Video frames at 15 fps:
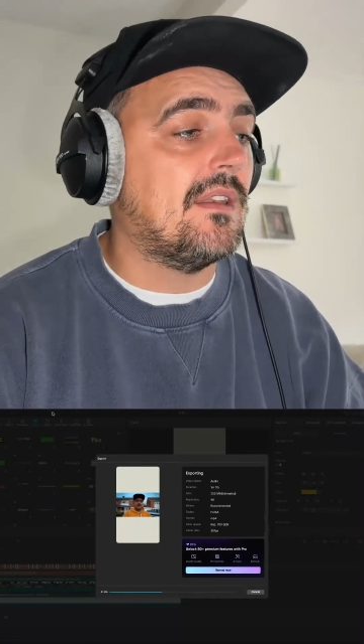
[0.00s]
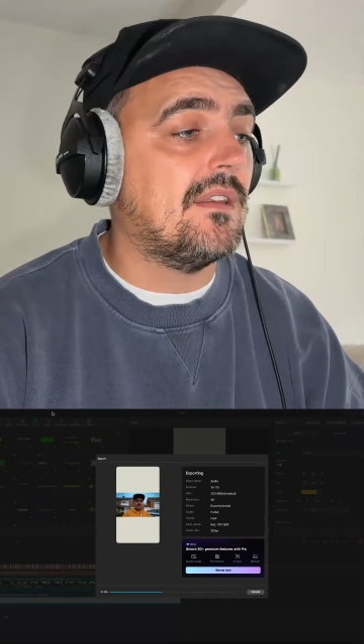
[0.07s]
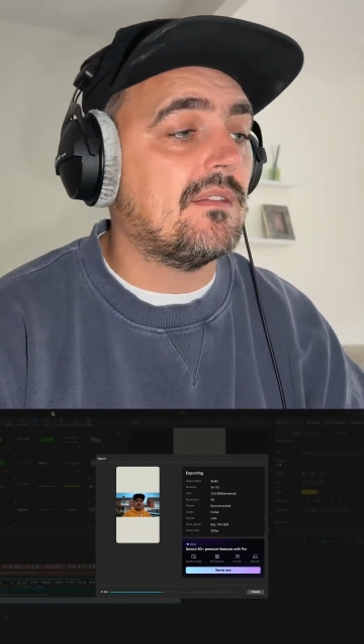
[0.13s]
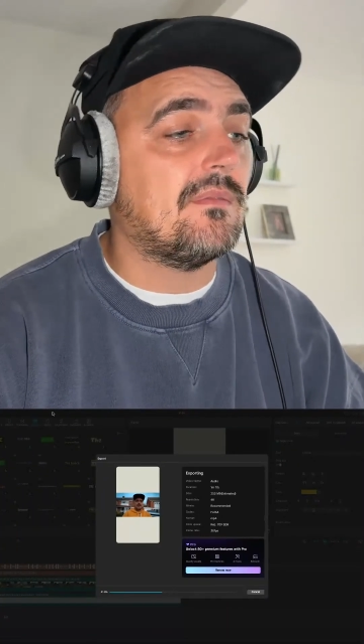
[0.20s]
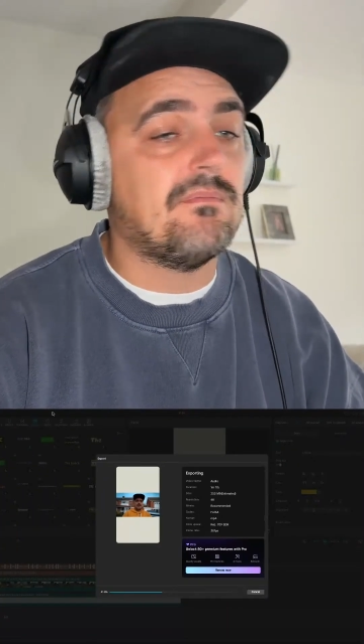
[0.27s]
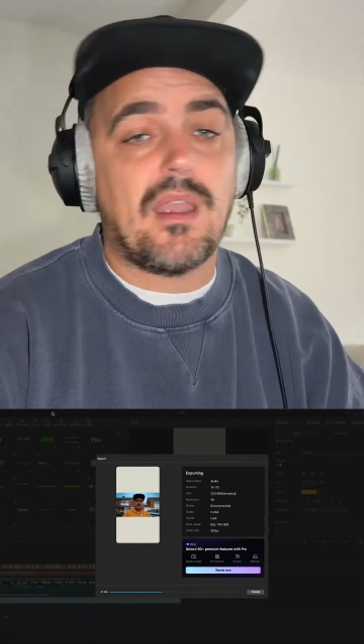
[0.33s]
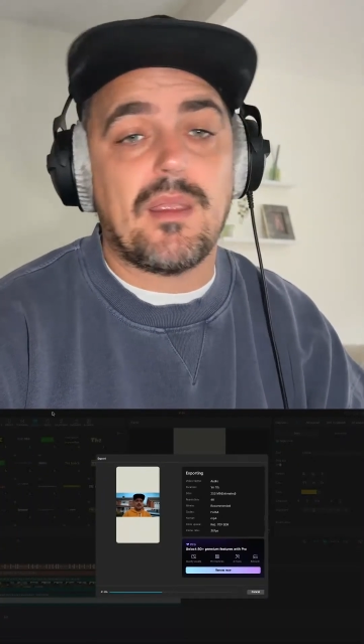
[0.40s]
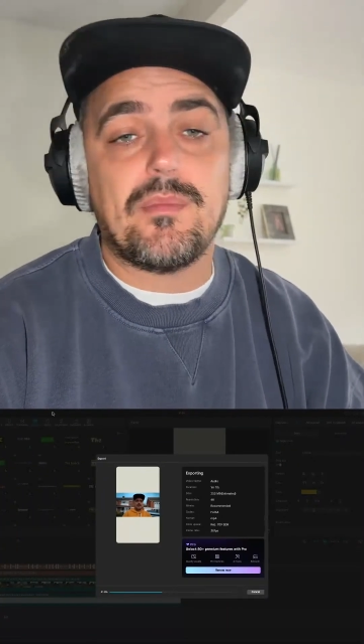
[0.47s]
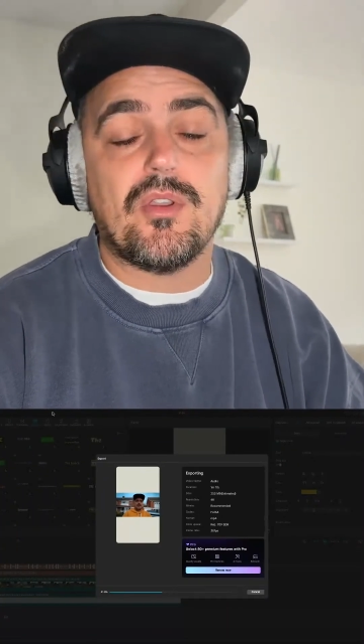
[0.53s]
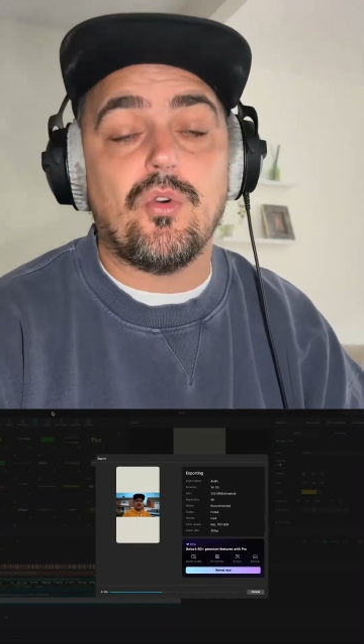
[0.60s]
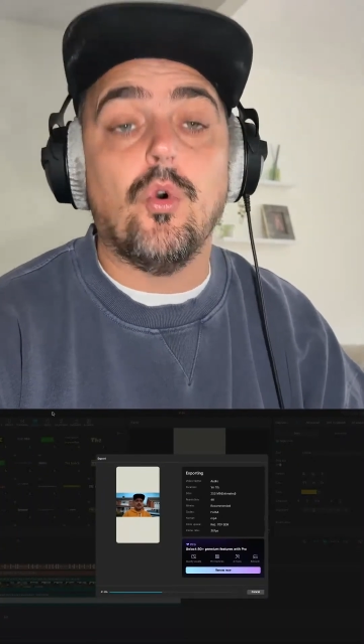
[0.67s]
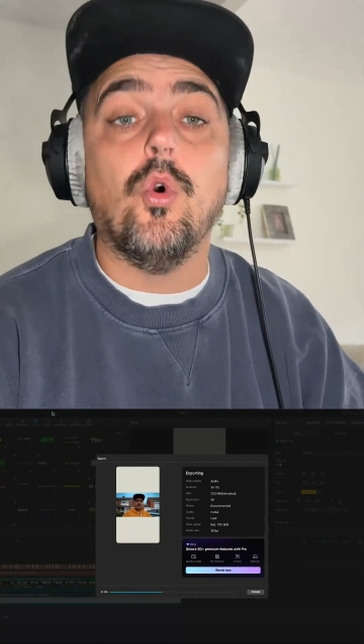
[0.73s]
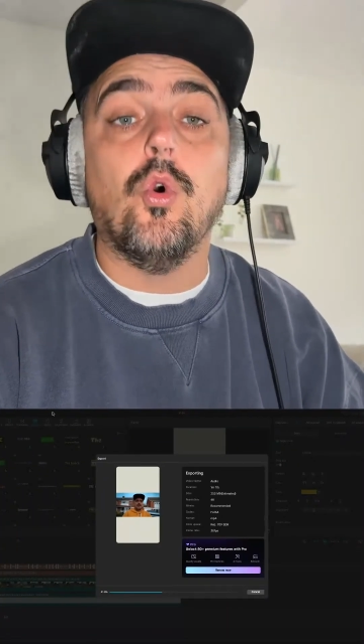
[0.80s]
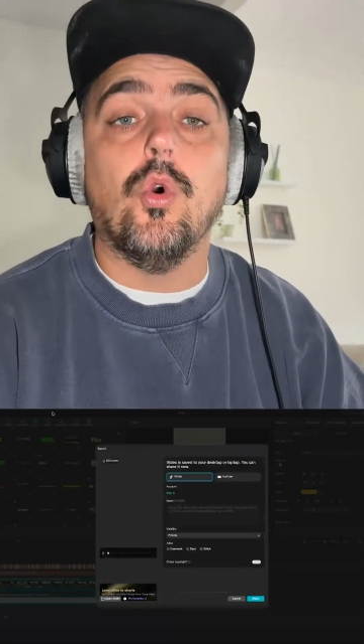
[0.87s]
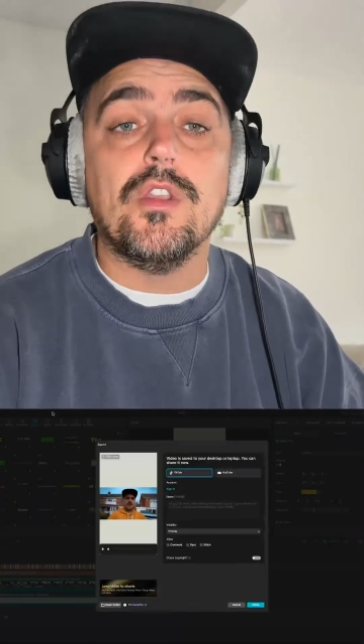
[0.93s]
maybe,
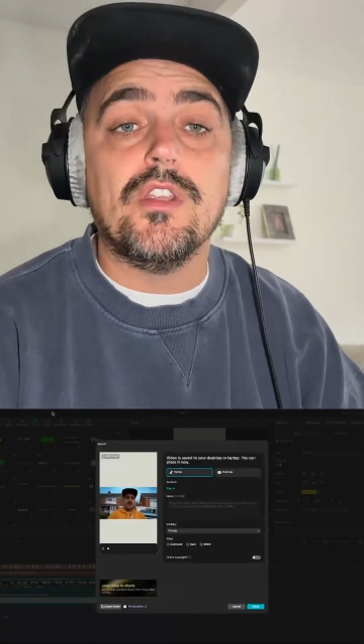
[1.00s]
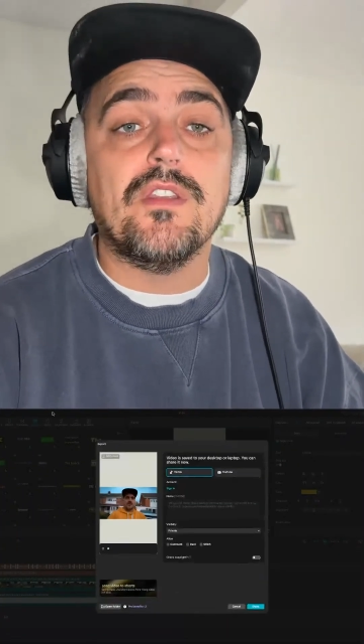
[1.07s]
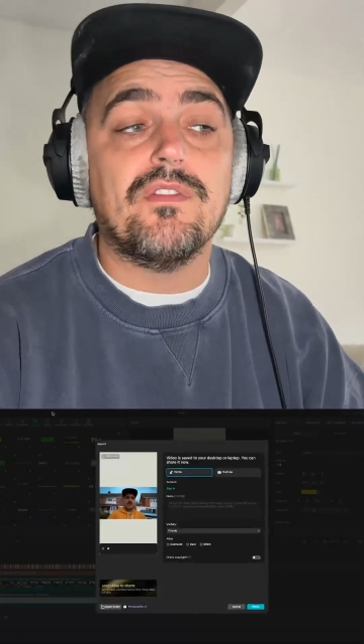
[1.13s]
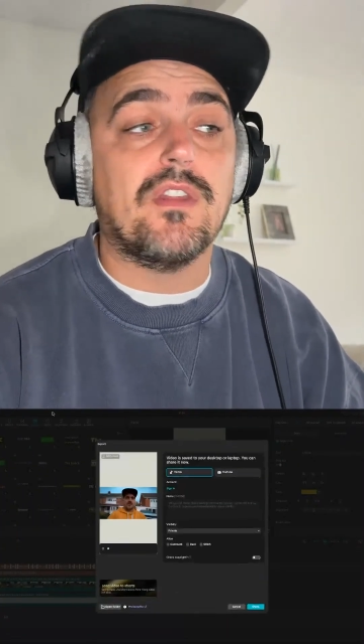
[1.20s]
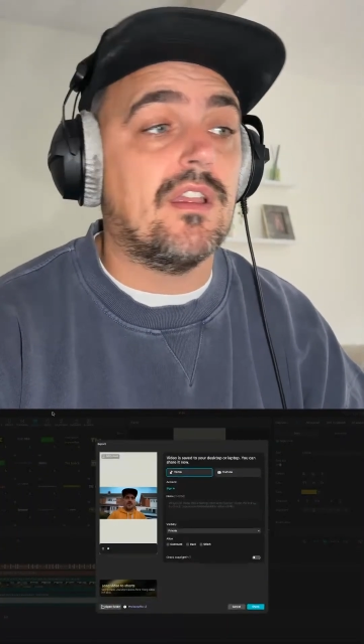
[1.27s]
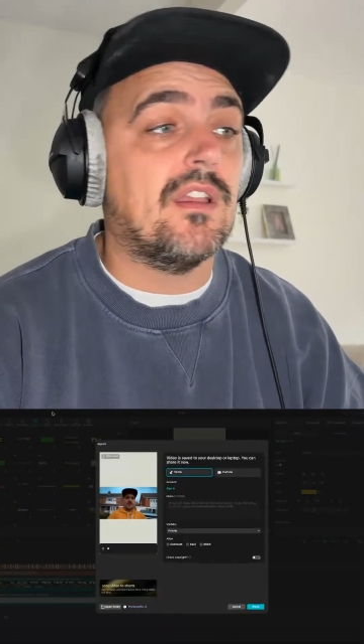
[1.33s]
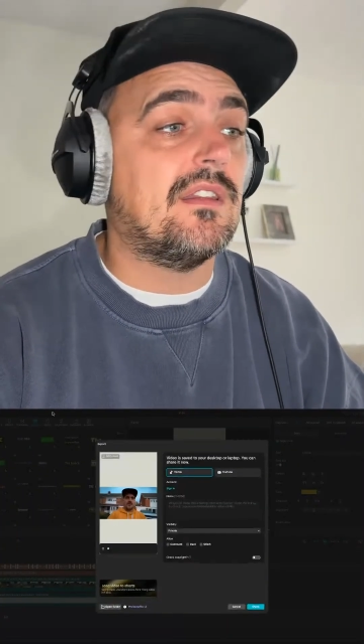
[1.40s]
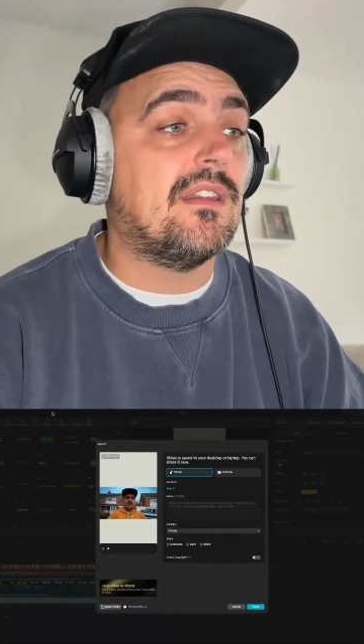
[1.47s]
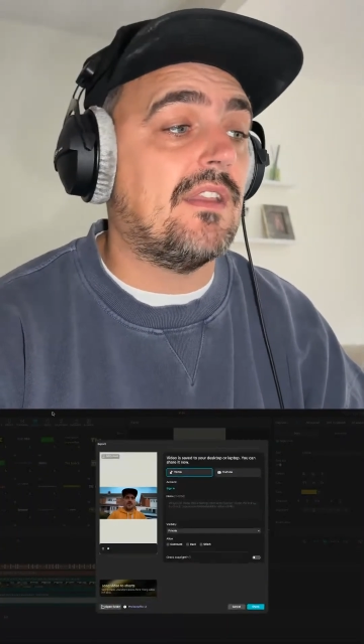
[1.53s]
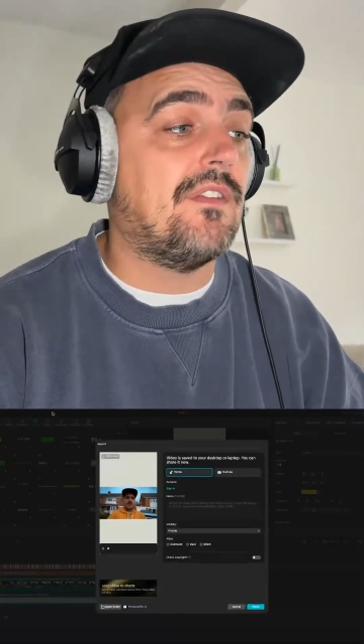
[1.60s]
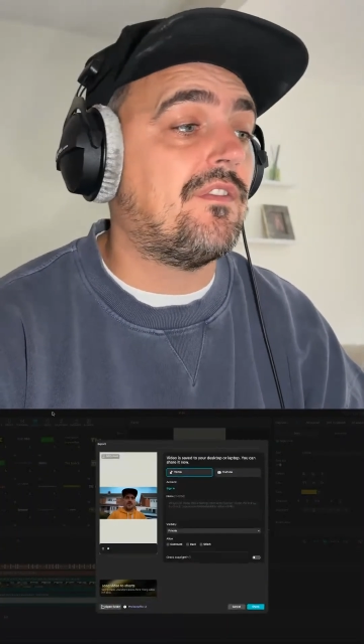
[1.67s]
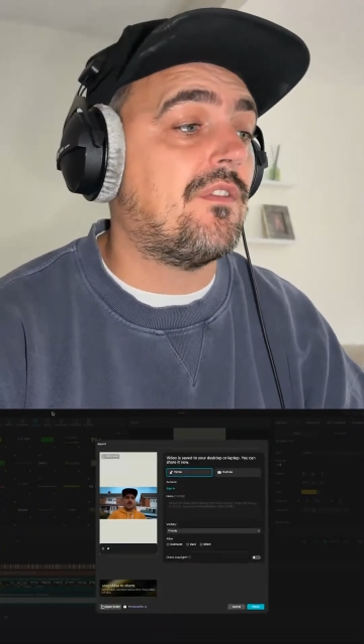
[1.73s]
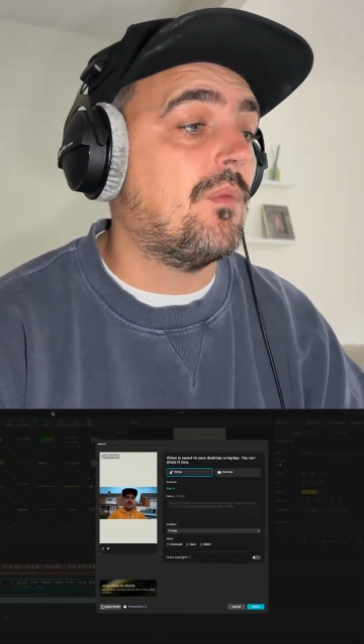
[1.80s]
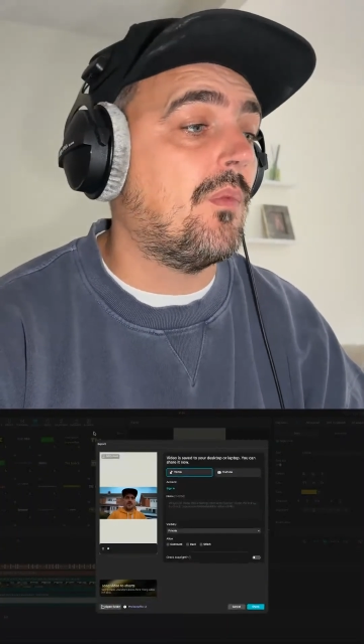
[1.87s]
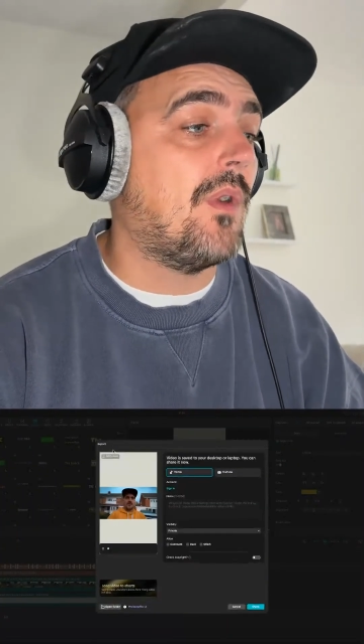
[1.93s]
or you've learned a
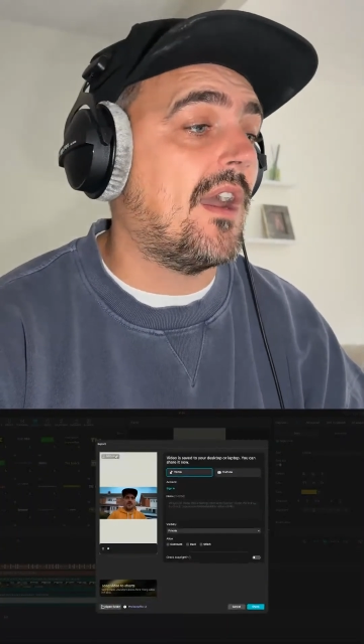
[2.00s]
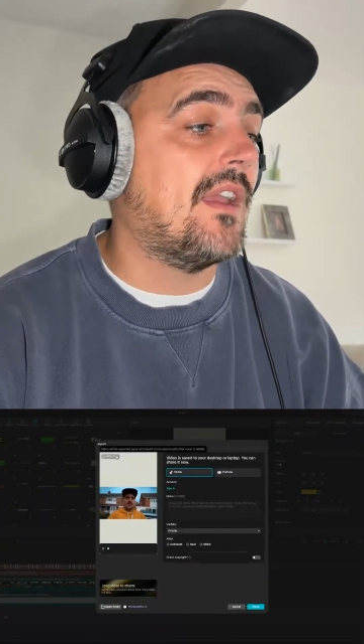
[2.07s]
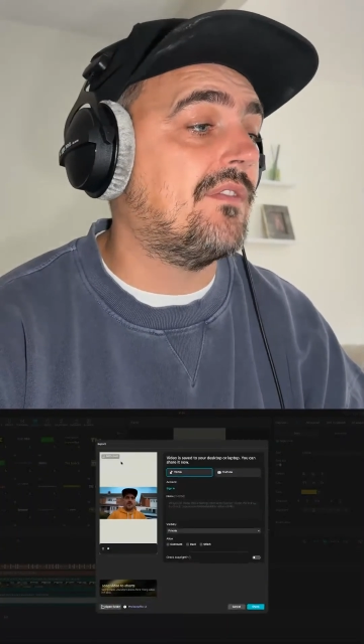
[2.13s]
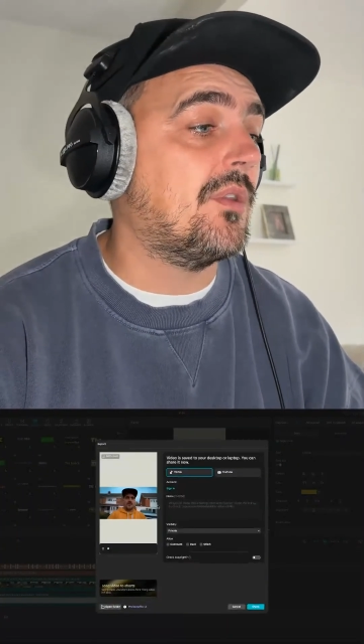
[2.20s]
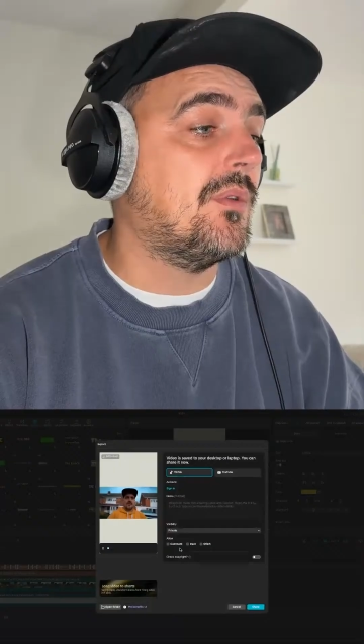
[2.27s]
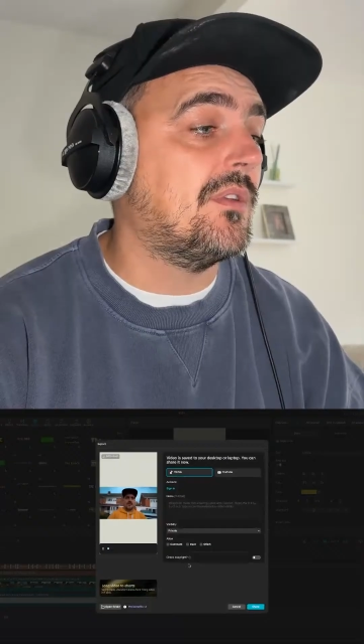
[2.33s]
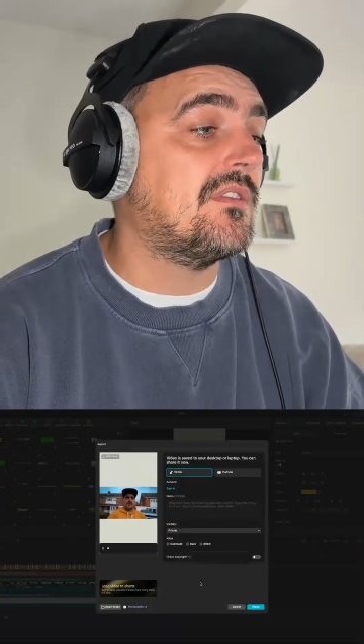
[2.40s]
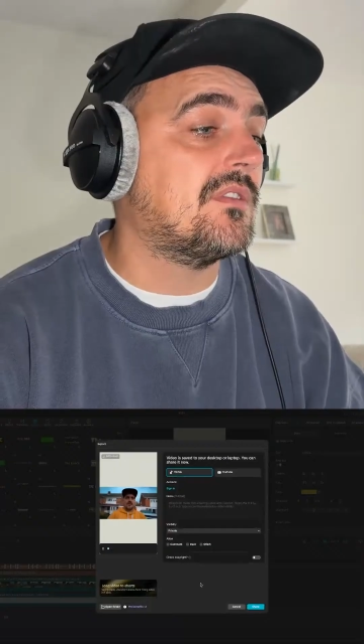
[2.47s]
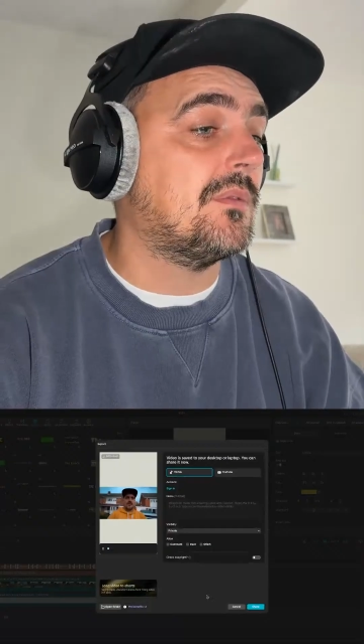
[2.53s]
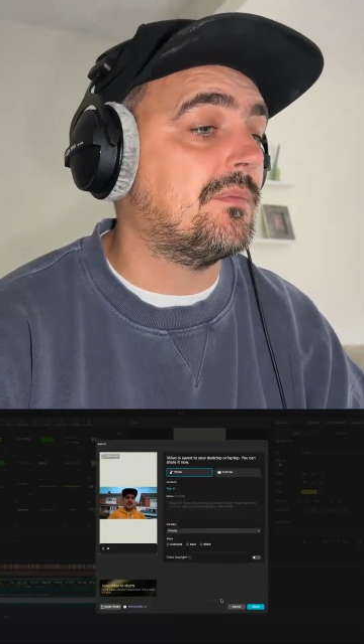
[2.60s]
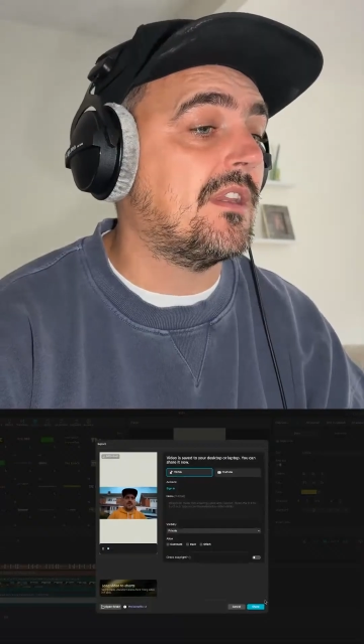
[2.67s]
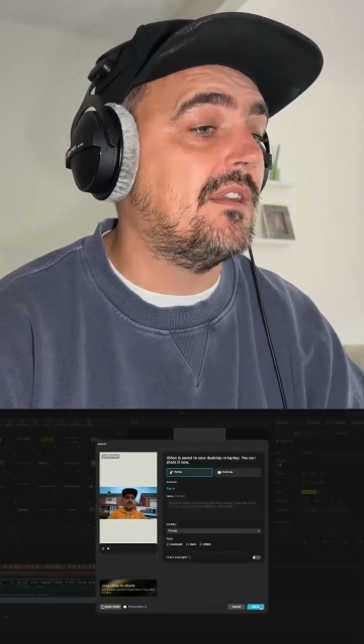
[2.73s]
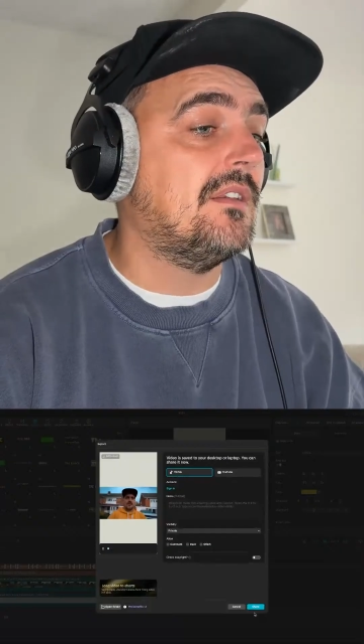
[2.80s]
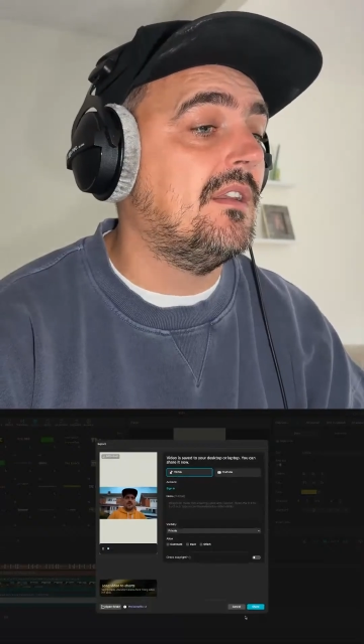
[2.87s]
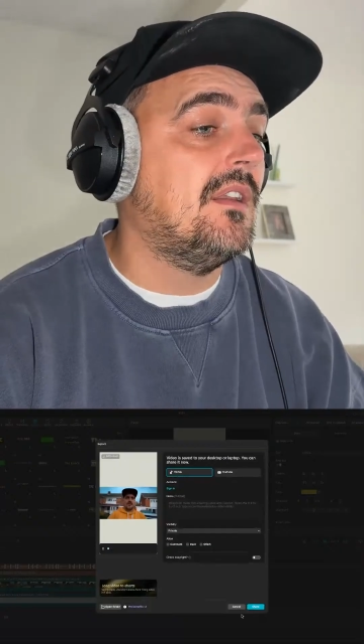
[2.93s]
different way of doing
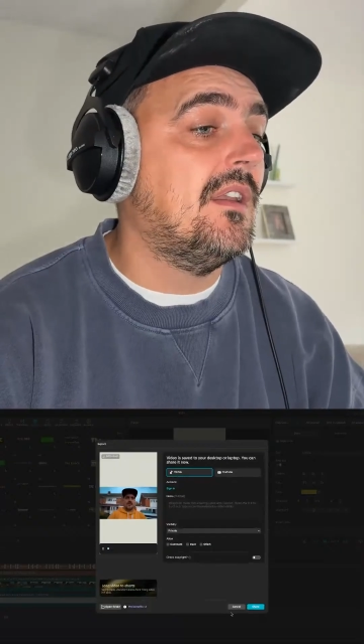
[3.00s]
something.